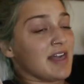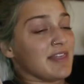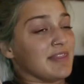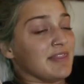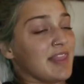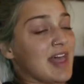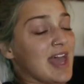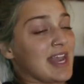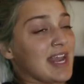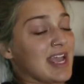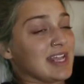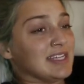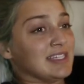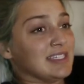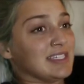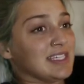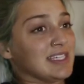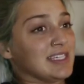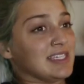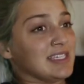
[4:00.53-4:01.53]
that I
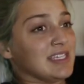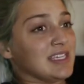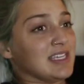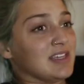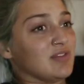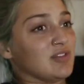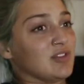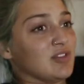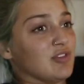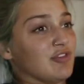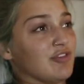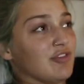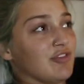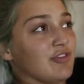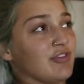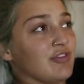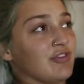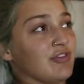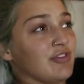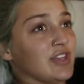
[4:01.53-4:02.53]
didn't even
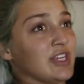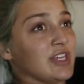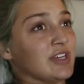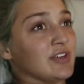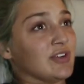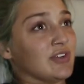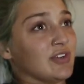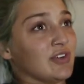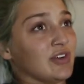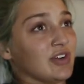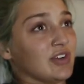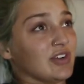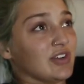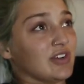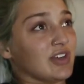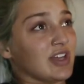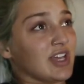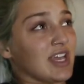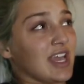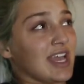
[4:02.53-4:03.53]
feel
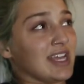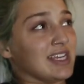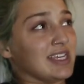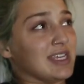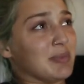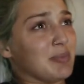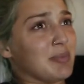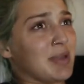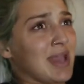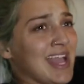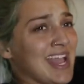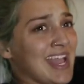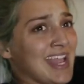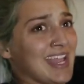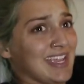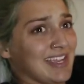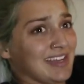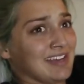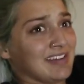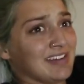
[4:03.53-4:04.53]
any
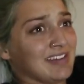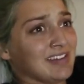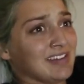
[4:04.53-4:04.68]
pain.